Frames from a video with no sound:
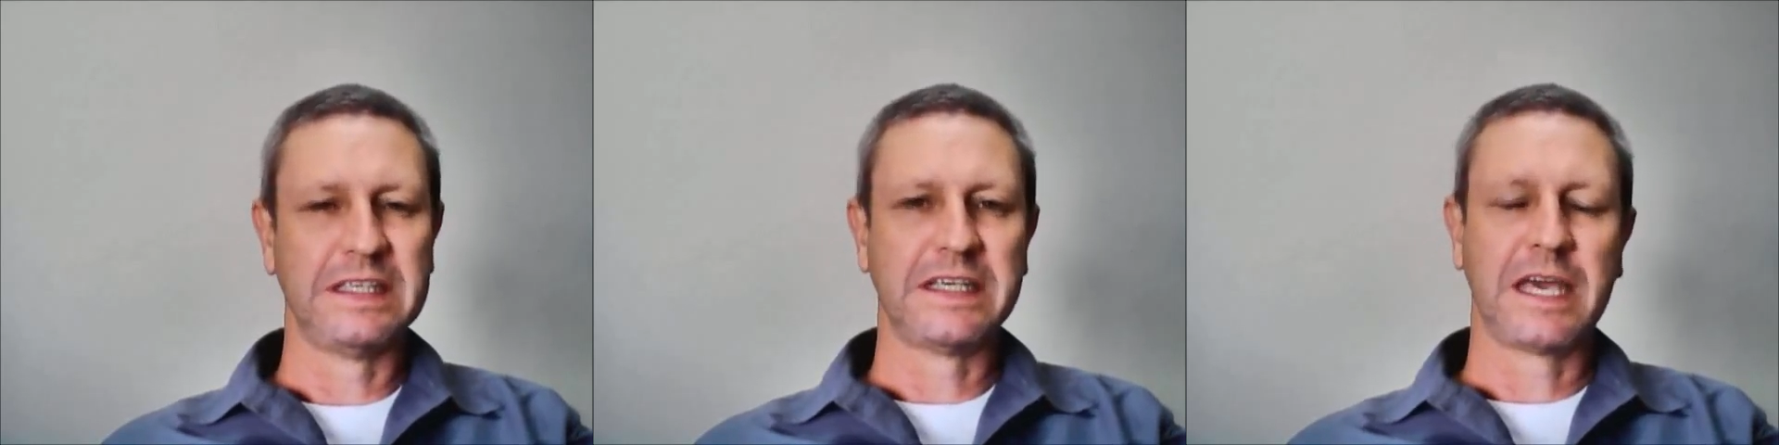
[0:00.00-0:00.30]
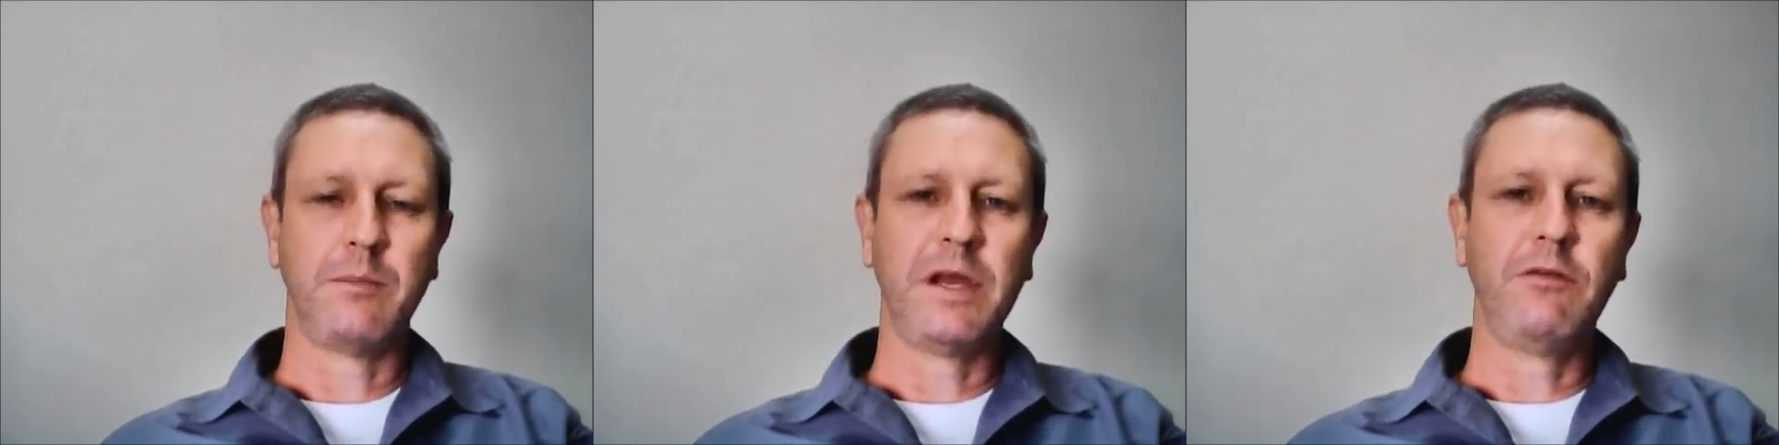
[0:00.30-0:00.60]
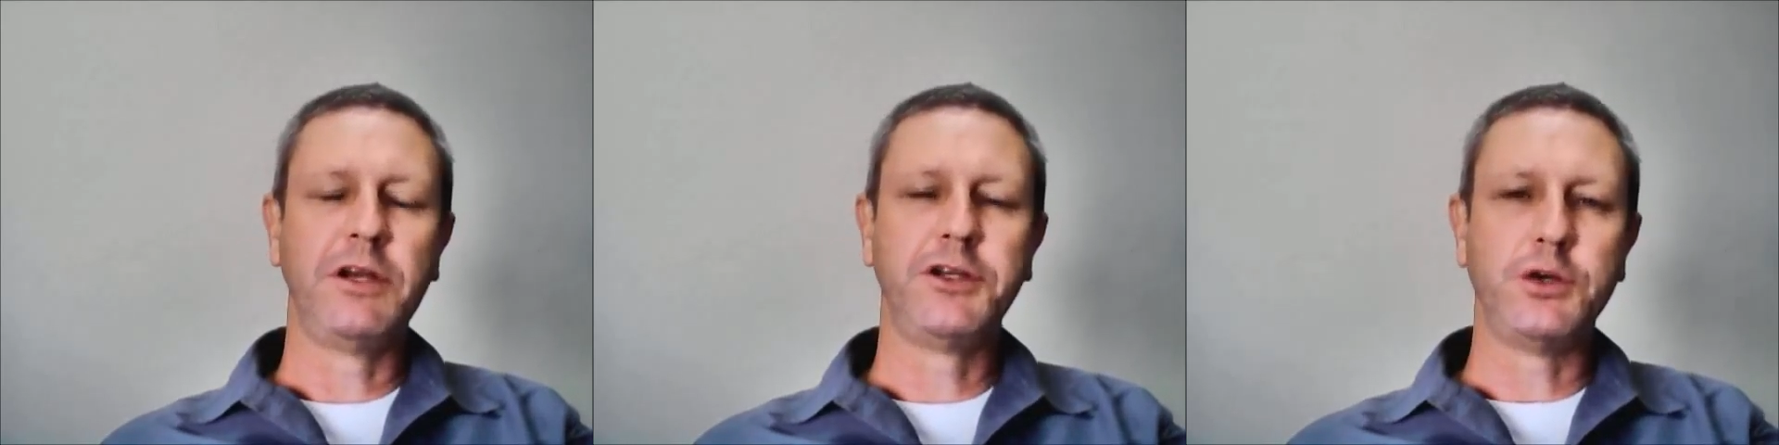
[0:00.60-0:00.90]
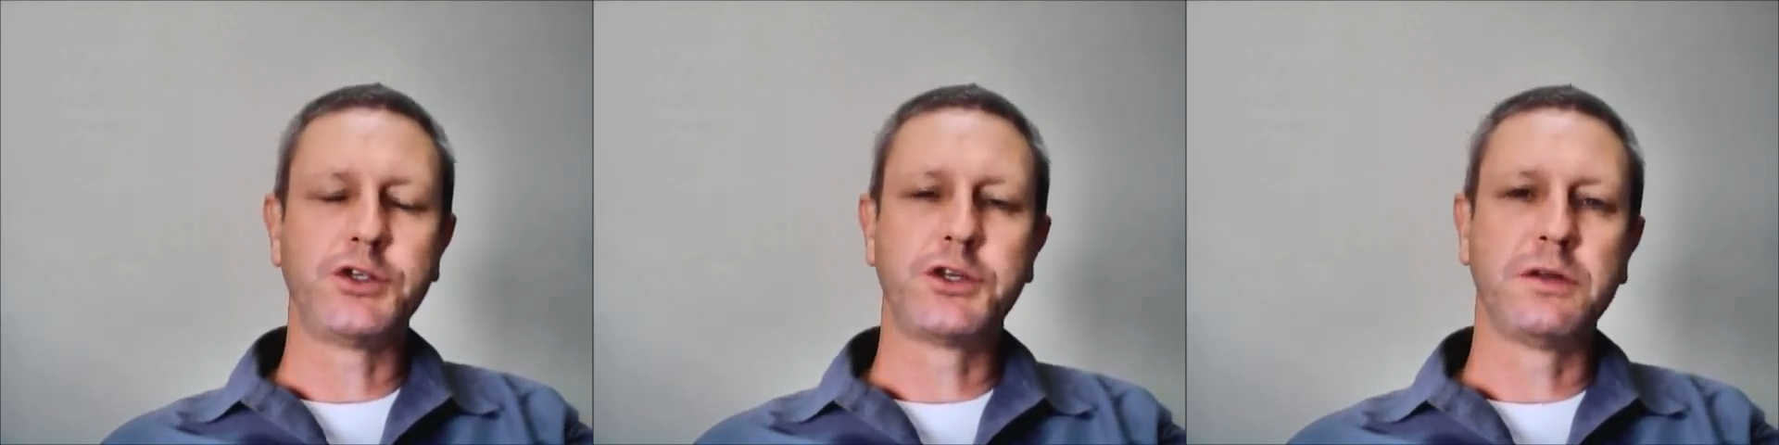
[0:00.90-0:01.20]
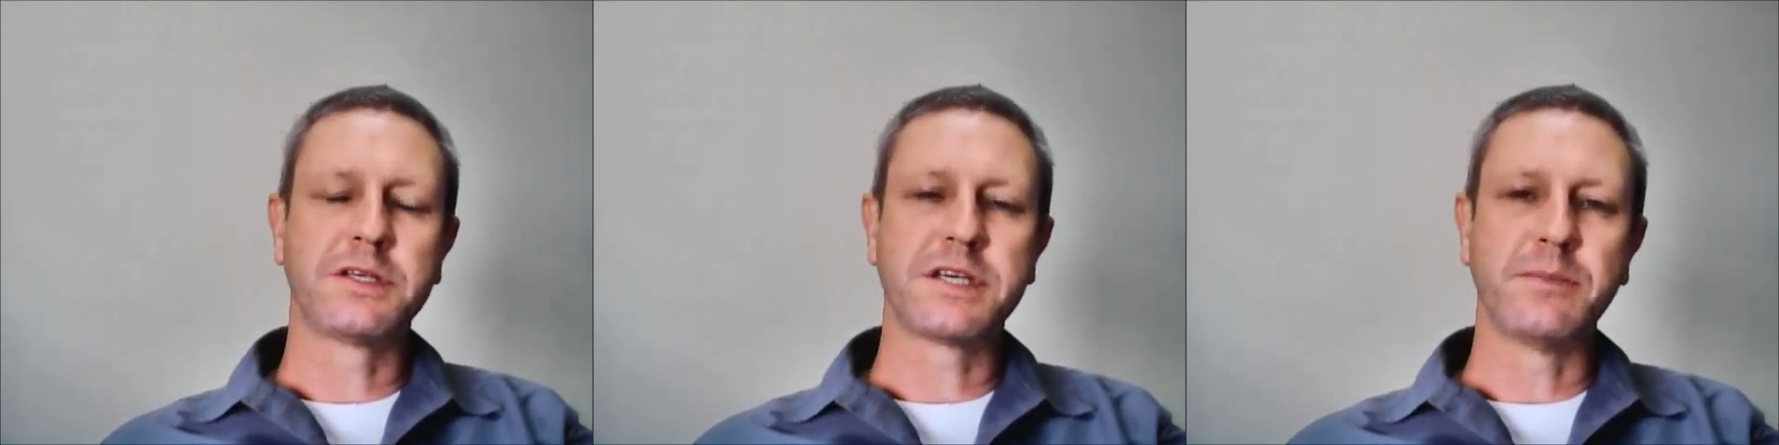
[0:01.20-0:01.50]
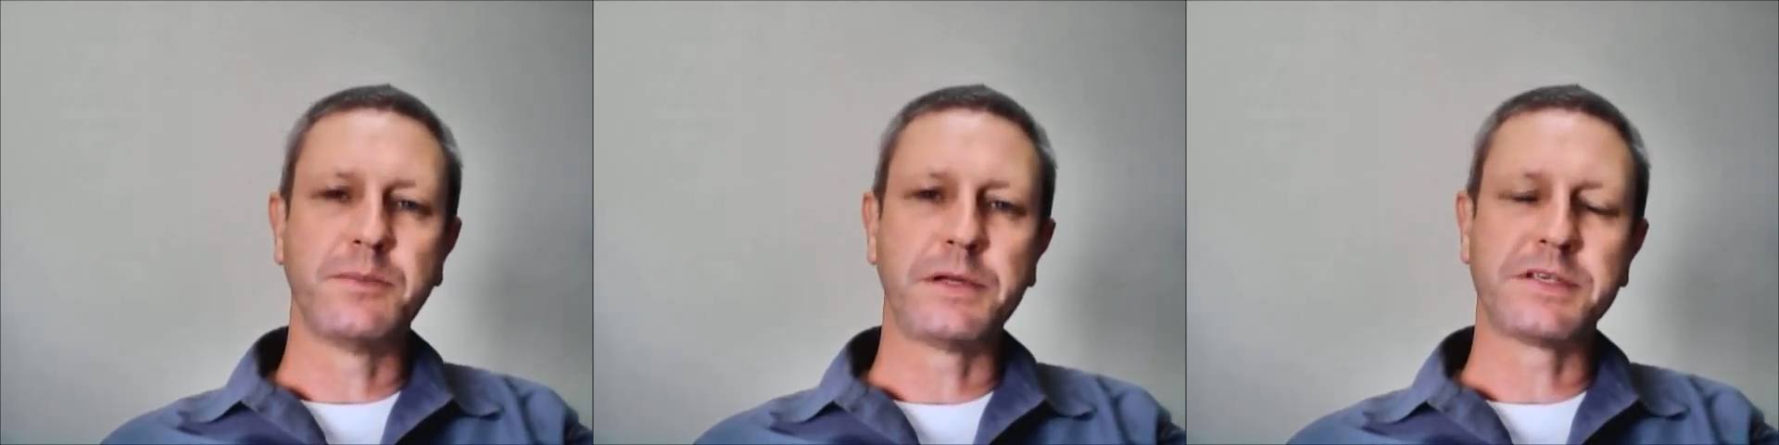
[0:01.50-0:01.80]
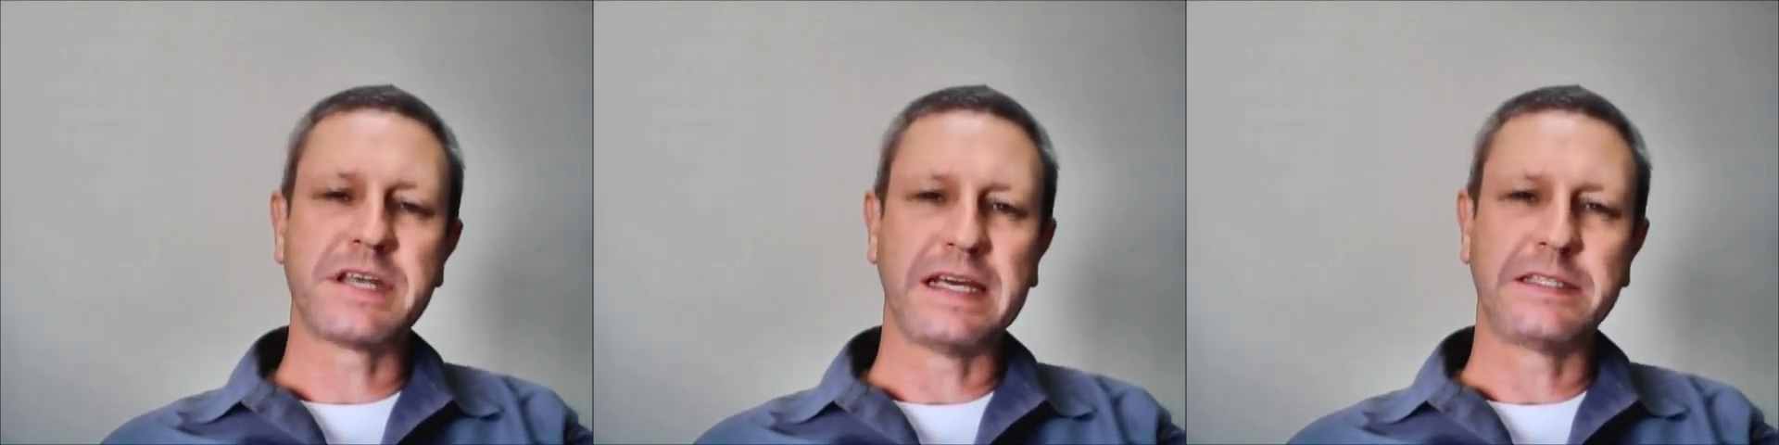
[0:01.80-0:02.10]
can be reduced to the simple
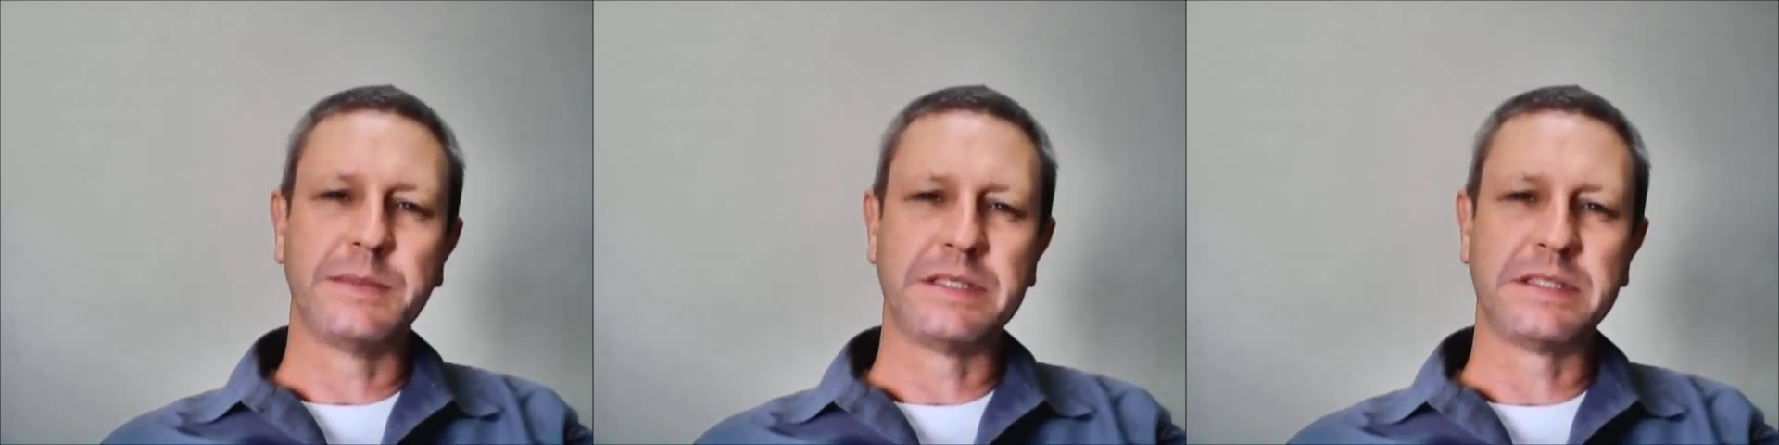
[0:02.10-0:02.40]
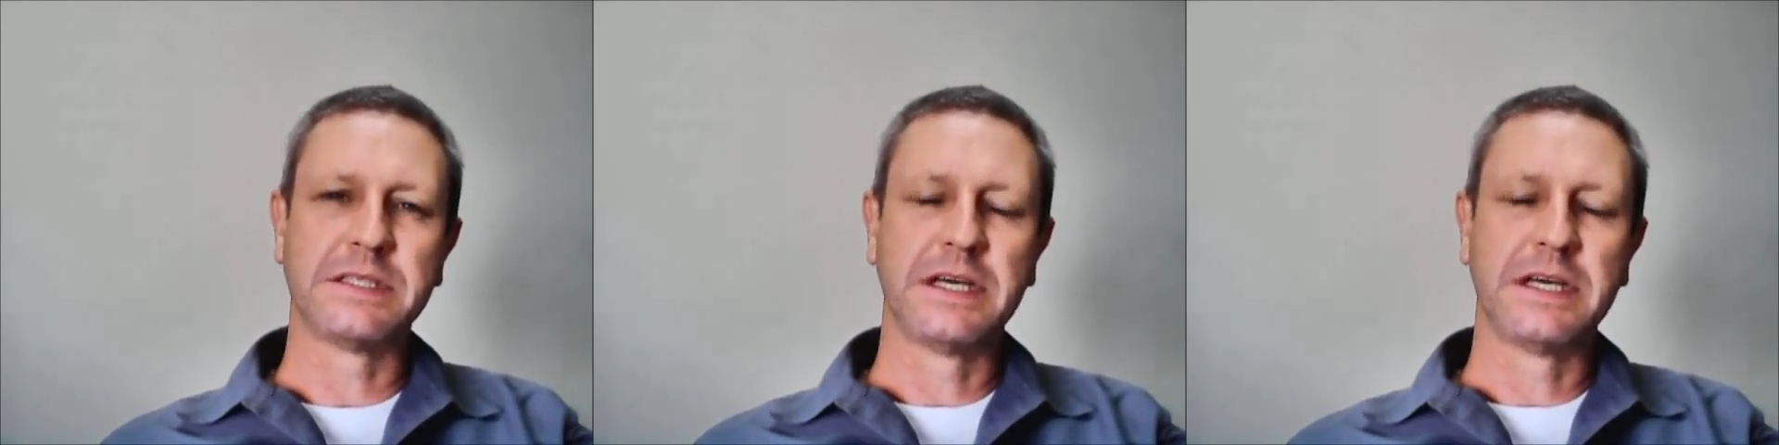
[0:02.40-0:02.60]
statement: